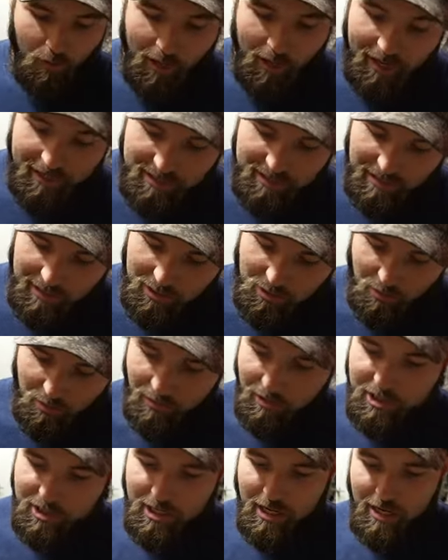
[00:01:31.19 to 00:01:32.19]
Where I could see this
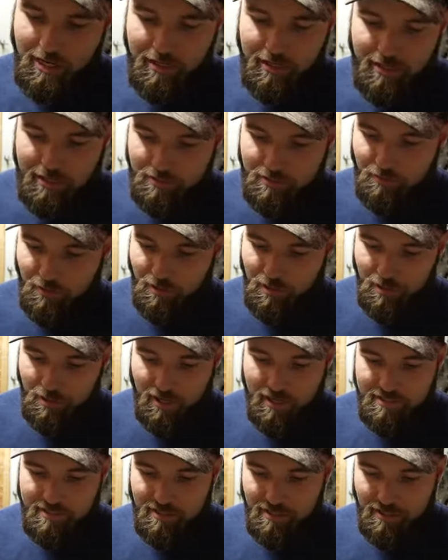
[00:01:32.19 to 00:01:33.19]
really shining is for you
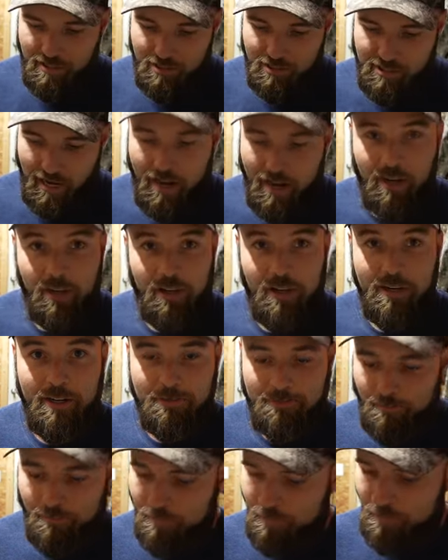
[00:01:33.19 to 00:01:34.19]
guys that are saddle hunting.